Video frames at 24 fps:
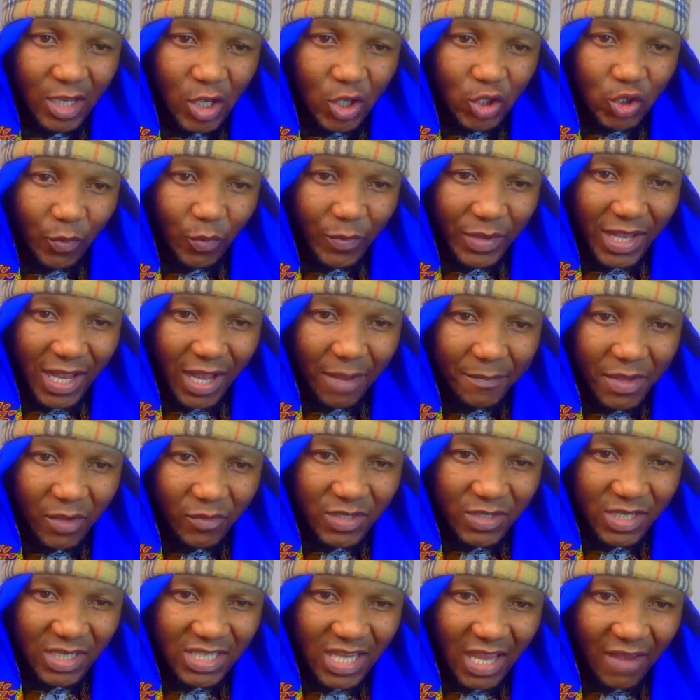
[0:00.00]
So we come here, we
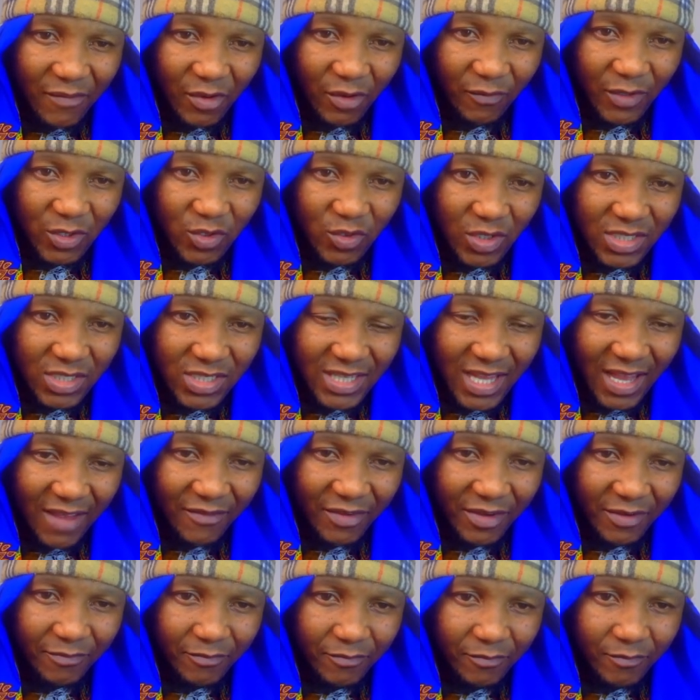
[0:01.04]
say 7 over
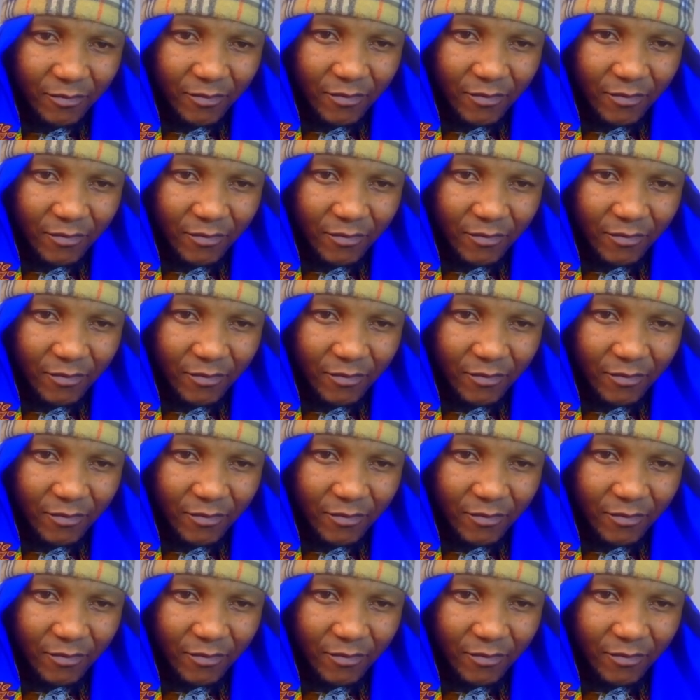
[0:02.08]
27.